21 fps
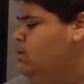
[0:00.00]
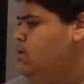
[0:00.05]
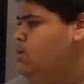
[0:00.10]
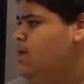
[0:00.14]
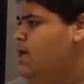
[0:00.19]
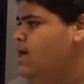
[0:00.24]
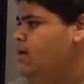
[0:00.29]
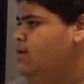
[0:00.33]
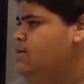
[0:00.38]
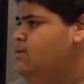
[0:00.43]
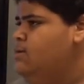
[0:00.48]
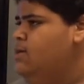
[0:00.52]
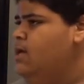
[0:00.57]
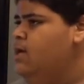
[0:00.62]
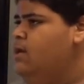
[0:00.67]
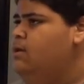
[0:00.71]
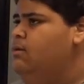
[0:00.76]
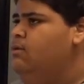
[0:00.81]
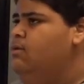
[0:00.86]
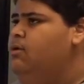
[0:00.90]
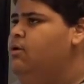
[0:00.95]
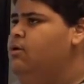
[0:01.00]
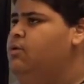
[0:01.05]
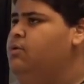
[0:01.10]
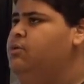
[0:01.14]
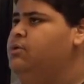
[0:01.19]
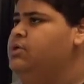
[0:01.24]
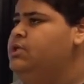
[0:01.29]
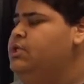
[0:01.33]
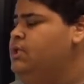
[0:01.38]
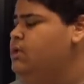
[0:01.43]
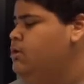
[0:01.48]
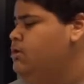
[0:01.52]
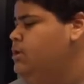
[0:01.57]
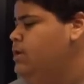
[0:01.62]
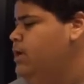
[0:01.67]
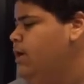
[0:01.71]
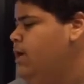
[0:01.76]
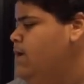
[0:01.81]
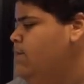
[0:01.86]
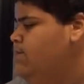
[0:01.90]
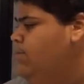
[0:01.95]
sex and their
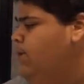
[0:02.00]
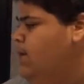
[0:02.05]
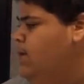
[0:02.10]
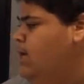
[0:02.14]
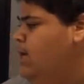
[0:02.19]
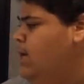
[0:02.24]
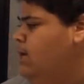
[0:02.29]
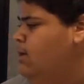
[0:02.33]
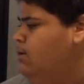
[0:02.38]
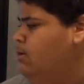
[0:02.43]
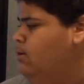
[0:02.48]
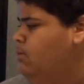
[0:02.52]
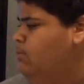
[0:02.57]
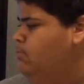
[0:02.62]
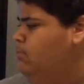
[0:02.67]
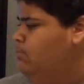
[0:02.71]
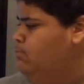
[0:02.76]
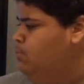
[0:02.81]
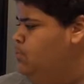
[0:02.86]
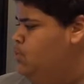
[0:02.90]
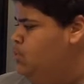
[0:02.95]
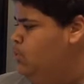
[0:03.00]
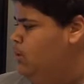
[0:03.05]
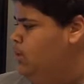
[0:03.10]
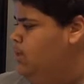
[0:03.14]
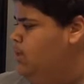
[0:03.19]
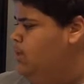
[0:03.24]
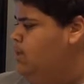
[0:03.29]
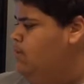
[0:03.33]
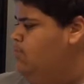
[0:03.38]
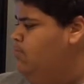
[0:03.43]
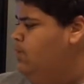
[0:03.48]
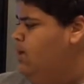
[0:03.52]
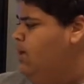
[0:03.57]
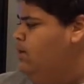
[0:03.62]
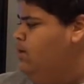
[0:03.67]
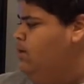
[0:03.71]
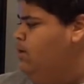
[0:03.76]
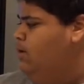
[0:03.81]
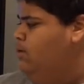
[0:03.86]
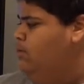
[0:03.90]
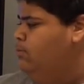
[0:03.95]
genotype, and I sorted them by
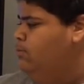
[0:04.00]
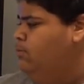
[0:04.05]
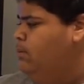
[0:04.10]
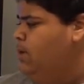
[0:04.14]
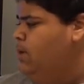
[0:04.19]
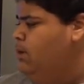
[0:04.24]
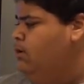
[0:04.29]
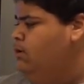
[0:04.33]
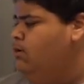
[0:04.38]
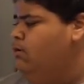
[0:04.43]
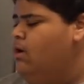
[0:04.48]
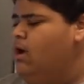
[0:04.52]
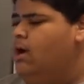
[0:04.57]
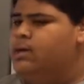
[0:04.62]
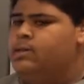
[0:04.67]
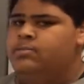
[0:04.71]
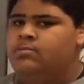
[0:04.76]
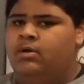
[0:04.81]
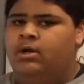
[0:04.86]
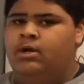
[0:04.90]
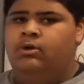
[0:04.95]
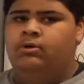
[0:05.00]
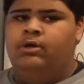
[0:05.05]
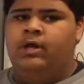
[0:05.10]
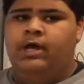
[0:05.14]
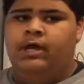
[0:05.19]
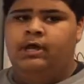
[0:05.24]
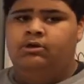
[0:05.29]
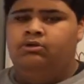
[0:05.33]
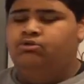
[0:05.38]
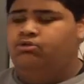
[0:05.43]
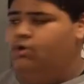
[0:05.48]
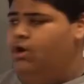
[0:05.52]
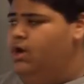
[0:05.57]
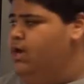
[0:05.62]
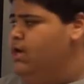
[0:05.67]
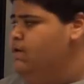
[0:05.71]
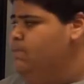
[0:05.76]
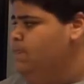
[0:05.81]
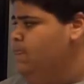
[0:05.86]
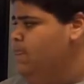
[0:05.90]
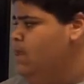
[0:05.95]
the parent cross monodiamond
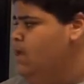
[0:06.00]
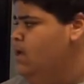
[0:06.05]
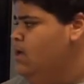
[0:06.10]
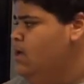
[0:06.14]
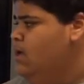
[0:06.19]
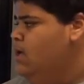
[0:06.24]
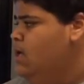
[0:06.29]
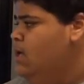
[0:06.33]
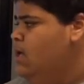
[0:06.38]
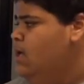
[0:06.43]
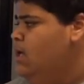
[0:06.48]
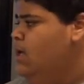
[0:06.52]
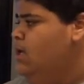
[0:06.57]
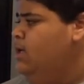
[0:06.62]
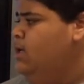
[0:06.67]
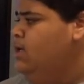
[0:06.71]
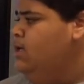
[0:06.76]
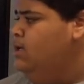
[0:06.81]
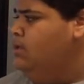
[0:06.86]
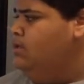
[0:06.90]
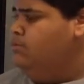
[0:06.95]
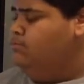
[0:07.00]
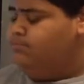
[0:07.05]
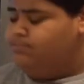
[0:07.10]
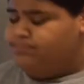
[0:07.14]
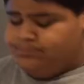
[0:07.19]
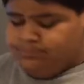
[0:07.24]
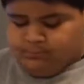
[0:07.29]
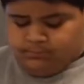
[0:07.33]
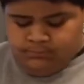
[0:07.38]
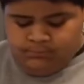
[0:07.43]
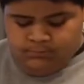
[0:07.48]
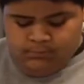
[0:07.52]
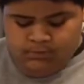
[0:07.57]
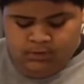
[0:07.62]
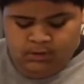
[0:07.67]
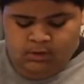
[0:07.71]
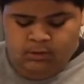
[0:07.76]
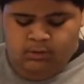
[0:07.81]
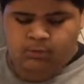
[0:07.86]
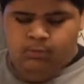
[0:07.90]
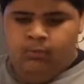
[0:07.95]
tri. And
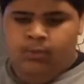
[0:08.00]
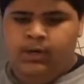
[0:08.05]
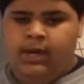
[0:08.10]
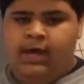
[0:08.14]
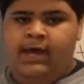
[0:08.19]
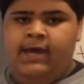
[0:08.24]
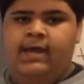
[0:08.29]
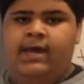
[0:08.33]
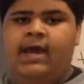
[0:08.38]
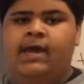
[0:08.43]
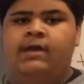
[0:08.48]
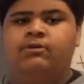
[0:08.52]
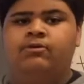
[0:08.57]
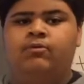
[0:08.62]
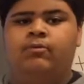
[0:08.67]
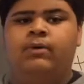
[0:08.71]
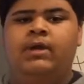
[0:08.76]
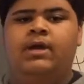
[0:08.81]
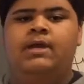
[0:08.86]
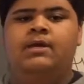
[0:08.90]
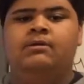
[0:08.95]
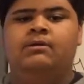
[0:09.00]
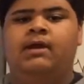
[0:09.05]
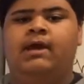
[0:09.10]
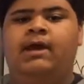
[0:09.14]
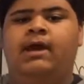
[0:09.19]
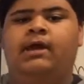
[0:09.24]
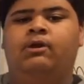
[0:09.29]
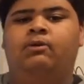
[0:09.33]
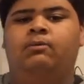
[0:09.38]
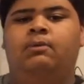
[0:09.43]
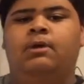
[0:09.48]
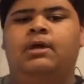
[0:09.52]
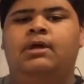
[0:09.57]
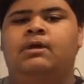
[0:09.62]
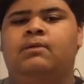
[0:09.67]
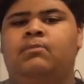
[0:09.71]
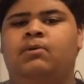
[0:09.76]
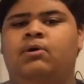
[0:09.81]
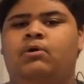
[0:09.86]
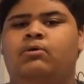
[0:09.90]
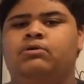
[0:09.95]
when I had to wait
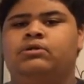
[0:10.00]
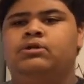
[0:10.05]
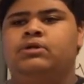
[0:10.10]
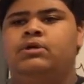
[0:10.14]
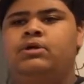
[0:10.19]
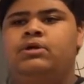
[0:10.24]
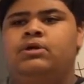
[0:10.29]
about